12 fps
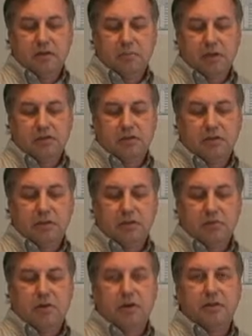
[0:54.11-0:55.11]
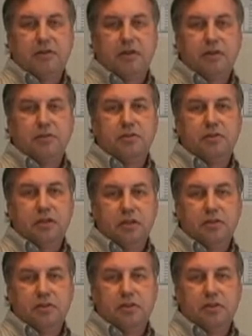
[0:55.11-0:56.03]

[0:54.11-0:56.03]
basically do all the things you need to